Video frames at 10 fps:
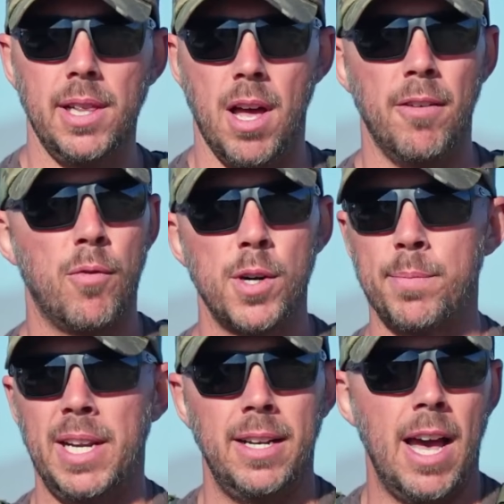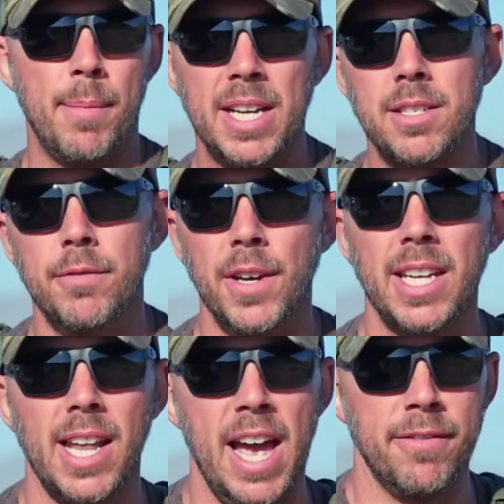law enforcement, and now my
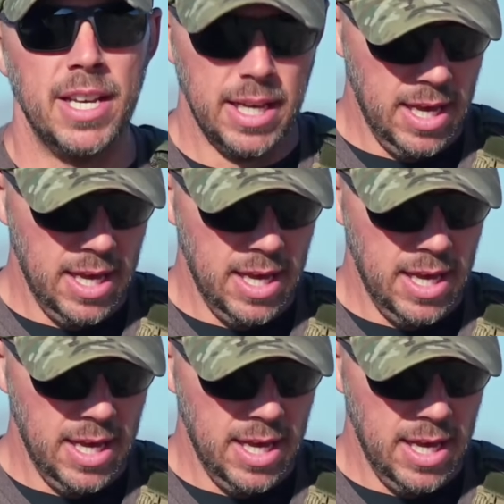civilian life.